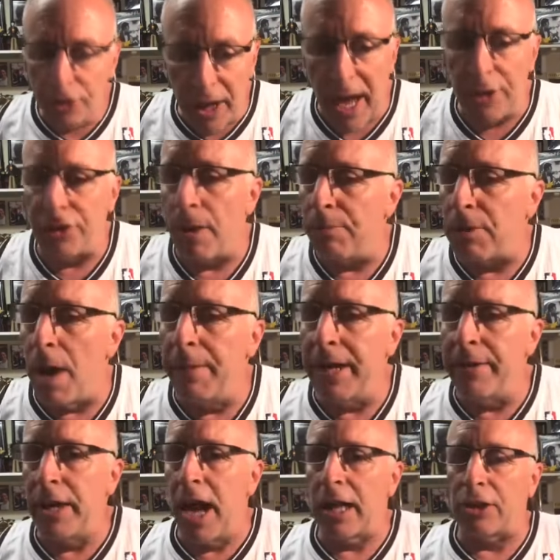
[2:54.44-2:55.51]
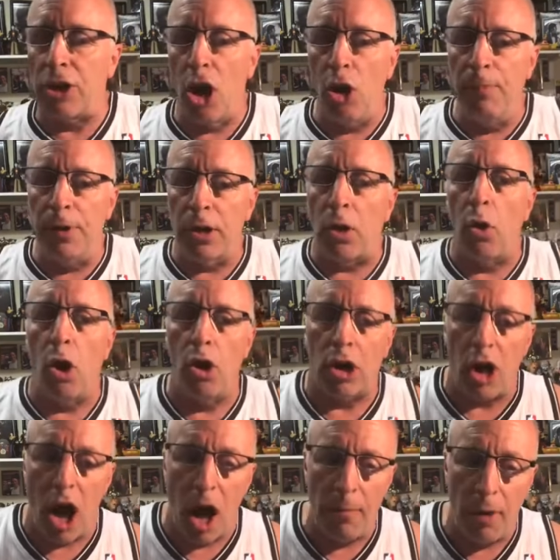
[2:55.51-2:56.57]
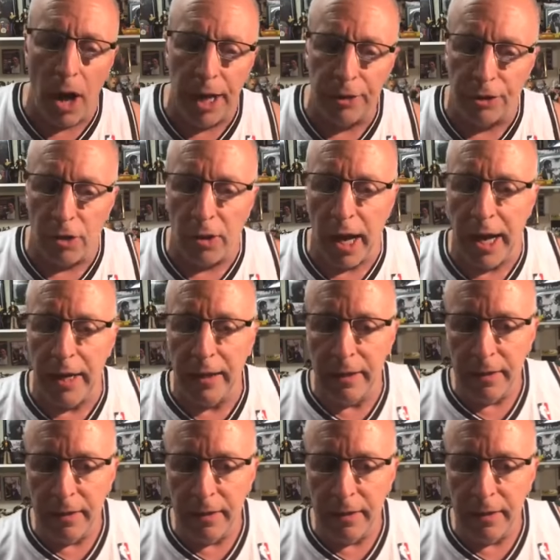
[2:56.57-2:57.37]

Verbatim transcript: Yes, I'm coming in in October. Call Carmine's, all right?